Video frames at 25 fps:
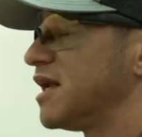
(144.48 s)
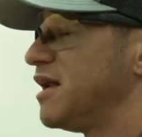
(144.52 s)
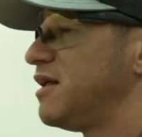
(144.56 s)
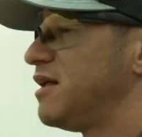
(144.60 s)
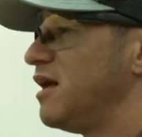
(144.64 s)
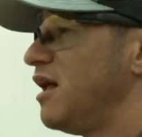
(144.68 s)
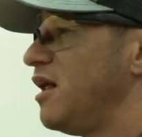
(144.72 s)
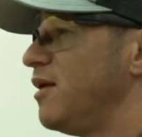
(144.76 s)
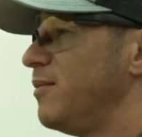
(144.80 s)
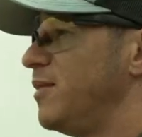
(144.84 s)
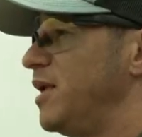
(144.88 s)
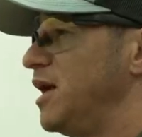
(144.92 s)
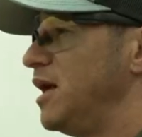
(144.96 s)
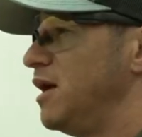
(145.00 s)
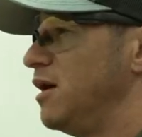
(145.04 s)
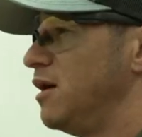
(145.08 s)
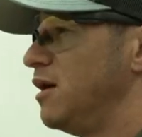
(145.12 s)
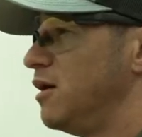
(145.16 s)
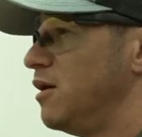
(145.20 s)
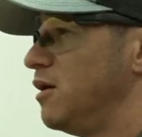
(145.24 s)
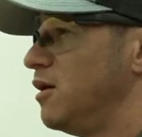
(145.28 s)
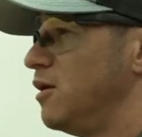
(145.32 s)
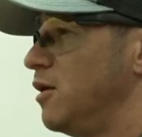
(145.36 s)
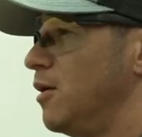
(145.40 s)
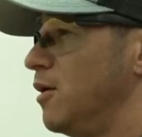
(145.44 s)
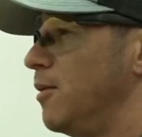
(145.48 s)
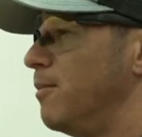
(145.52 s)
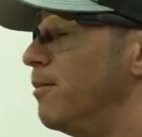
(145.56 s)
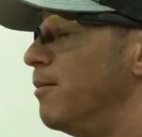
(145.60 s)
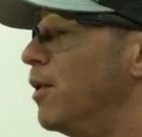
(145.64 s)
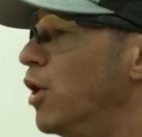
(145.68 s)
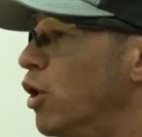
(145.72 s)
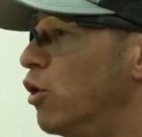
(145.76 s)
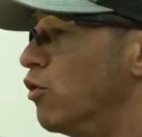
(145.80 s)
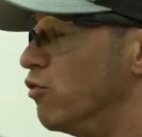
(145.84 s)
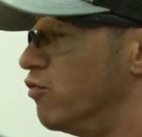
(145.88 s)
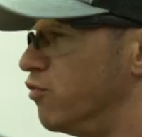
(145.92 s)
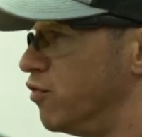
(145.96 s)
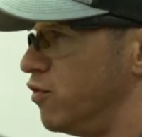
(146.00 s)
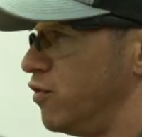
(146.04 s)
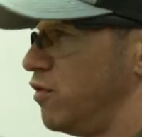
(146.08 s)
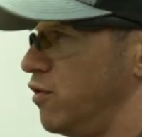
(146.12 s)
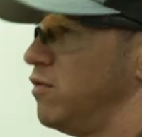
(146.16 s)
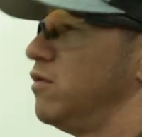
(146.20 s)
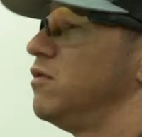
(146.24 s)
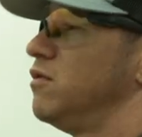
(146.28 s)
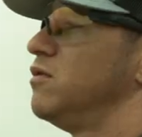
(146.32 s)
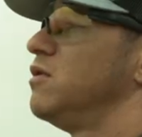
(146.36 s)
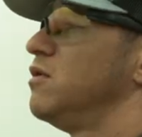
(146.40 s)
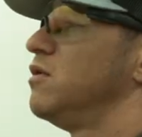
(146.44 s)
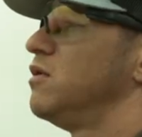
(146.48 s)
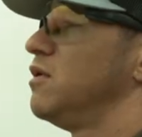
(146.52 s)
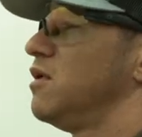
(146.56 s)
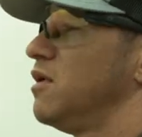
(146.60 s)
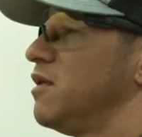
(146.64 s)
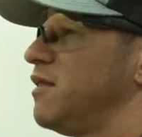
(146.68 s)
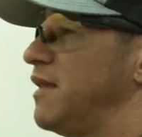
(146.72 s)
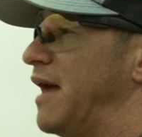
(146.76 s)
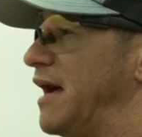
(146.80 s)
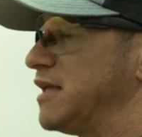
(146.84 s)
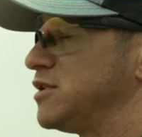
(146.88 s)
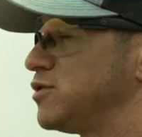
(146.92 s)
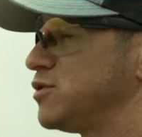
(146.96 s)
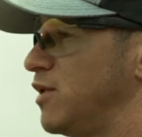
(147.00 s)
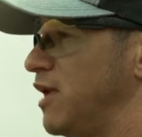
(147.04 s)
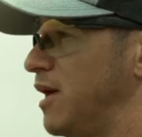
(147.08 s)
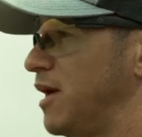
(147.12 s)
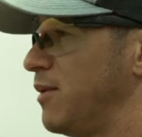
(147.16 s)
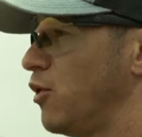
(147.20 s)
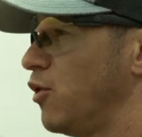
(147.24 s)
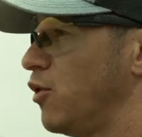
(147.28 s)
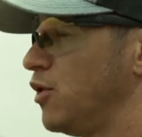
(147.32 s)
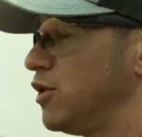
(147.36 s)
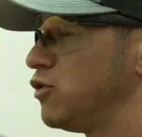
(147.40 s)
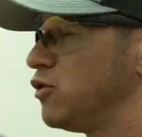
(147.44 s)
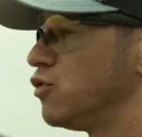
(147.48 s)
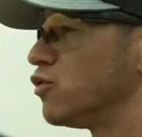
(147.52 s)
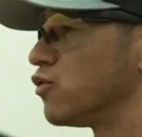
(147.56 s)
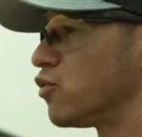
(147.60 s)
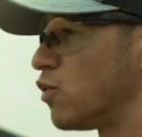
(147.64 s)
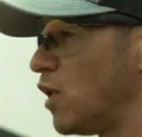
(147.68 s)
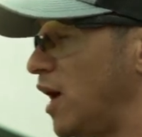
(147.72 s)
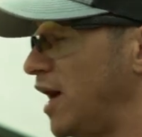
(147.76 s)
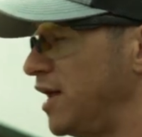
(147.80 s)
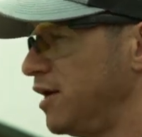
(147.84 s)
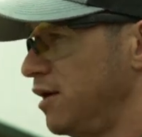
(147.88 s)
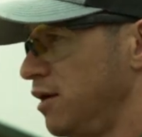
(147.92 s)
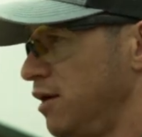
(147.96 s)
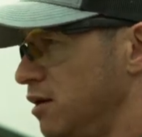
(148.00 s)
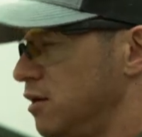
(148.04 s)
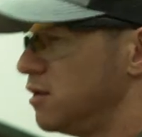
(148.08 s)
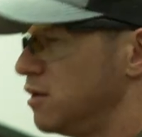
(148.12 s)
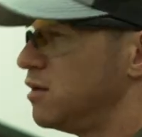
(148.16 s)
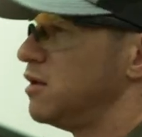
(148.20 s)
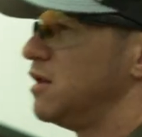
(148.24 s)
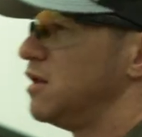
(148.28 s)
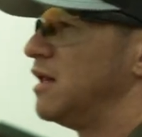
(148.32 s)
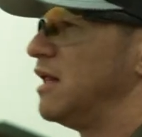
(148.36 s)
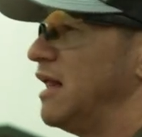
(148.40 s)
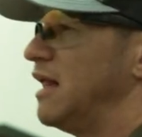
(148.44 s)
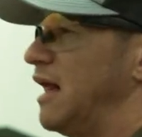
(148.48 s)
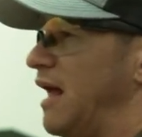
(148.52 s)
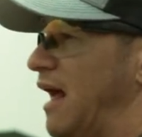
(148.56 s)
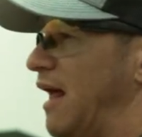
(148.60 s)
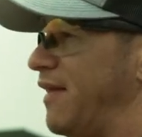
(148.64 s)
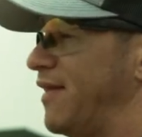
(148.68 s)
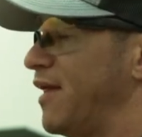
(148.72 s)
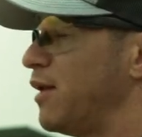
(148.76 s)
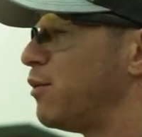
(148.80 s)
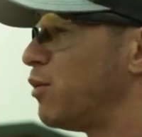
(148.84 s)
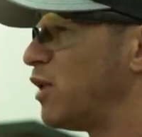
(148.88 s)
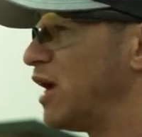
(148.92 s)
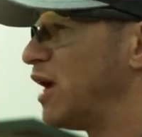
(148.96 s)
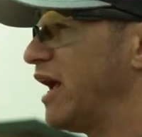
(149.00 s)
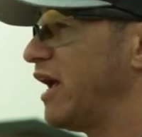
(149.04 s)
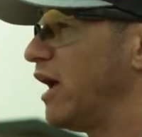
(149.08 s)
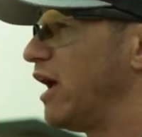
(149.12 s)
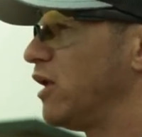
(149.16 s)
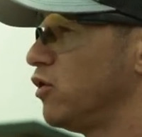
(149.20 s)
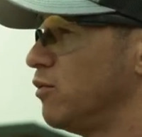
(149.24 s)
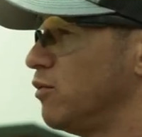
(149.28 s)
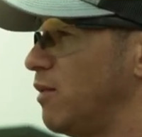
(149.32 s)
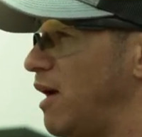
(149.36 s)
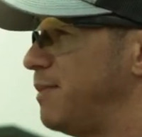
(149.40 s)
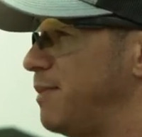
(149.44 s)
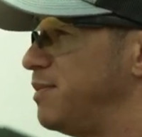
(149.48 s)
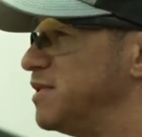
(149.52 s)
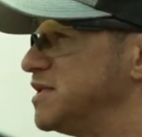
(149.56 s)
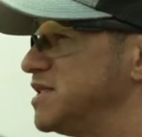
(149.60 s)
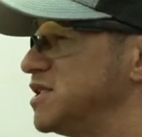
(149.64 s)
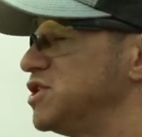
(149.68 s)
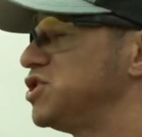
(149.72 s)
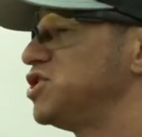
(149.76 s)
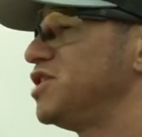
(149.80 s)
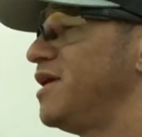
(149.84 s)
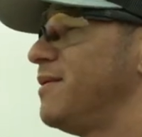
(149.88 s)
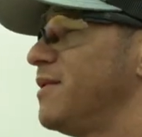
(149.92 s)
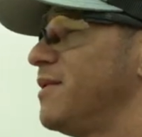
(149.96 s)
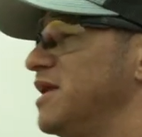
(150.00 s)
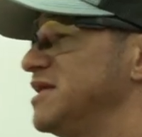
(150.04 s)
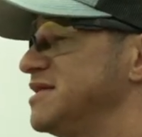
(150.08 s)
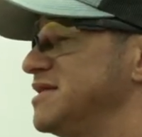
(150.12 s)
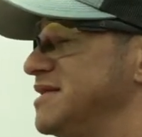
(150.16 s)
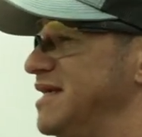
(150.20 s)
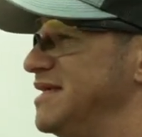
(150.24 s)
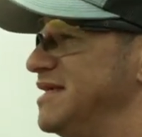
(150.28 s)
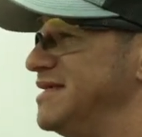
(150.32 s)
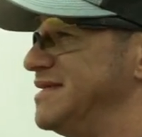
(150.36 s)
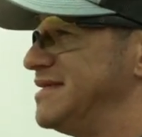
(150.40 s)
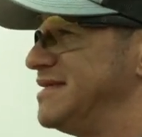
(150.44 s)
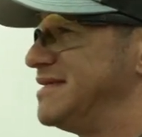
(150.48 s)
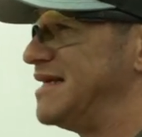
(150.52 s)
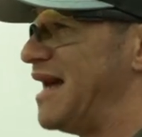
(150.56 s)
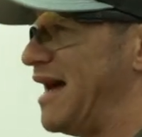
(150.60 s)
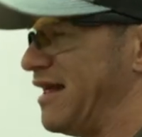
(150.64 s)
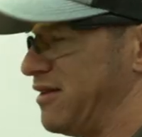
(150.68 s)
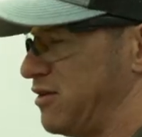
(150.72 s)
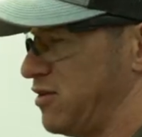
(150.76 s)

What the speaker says: to tell me, move. That's when I'm going to run. And then when I get to my position, I'm going to say, set.